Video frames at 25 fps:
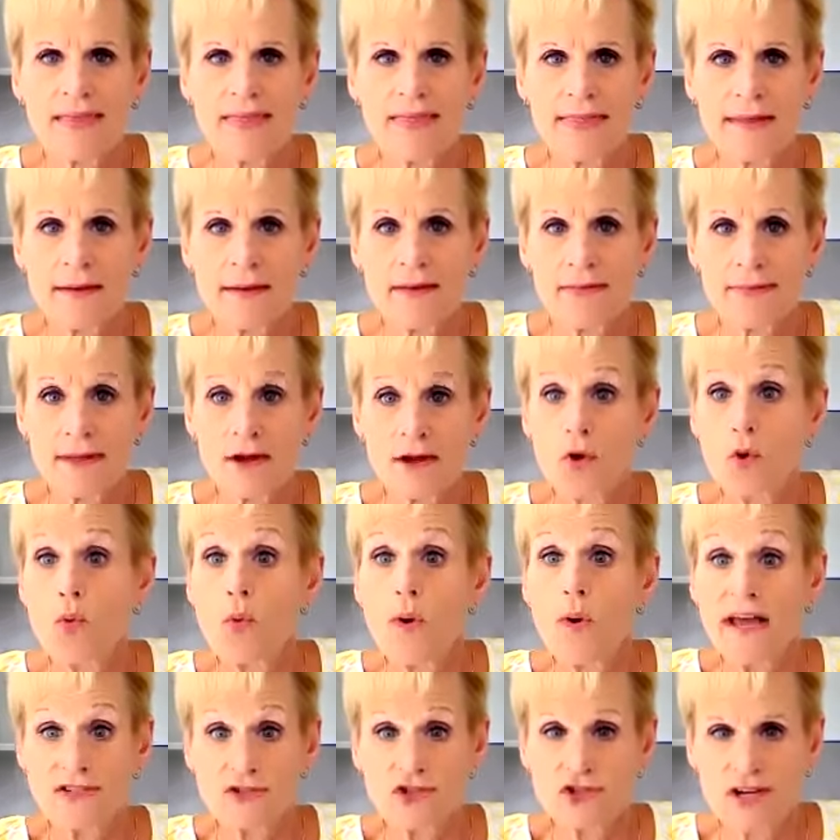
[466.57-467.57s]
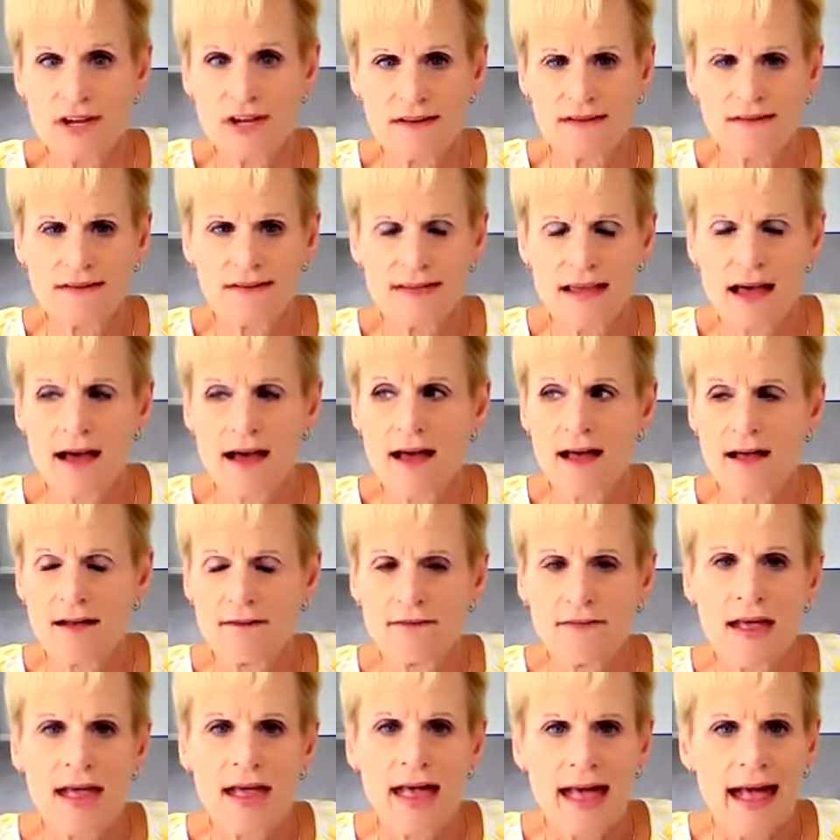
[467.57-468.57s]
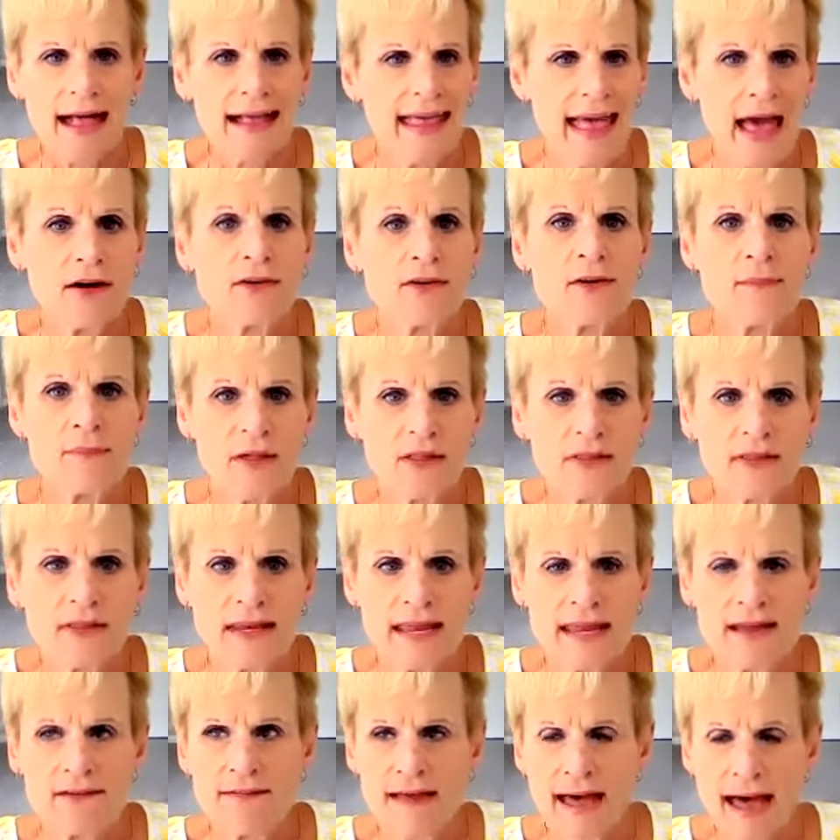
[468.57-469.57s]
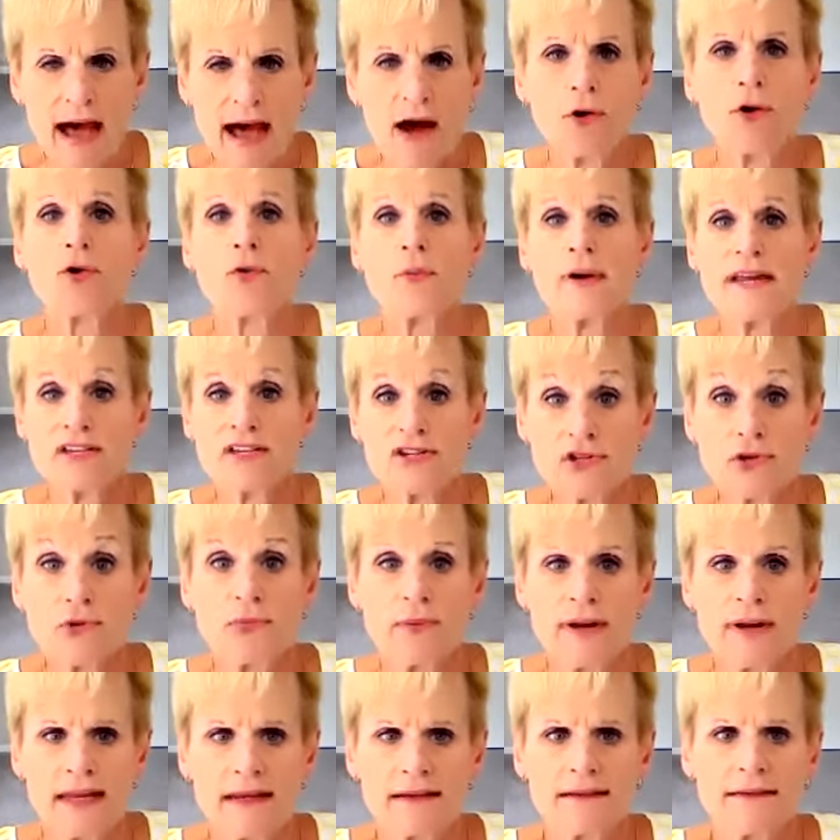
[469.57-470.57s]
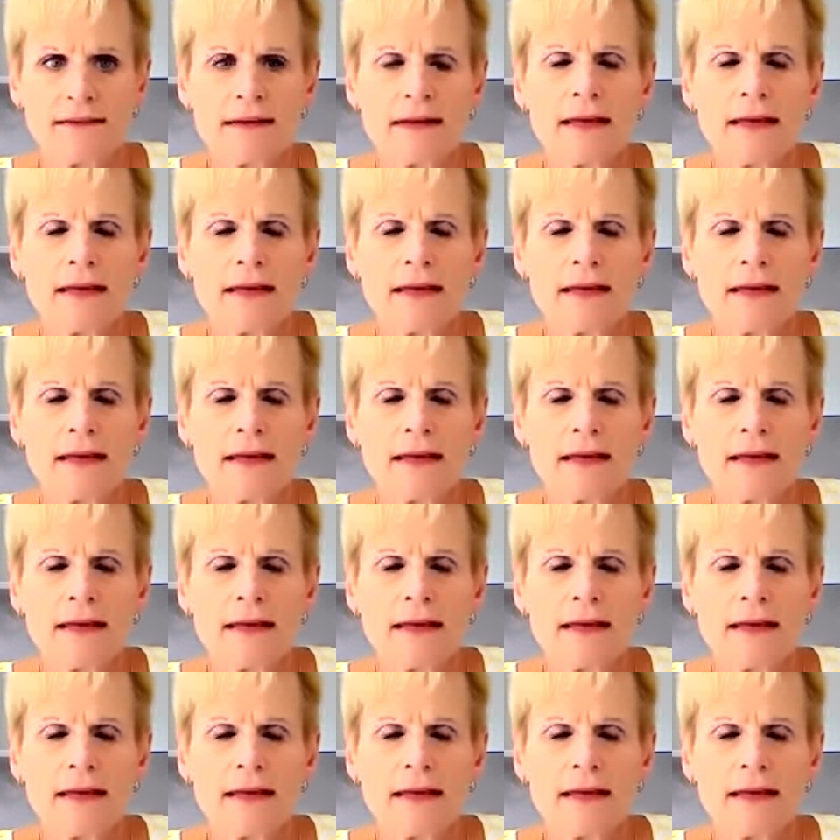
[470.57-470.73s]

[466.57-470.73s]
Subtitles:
the questions of accountability of how are we doing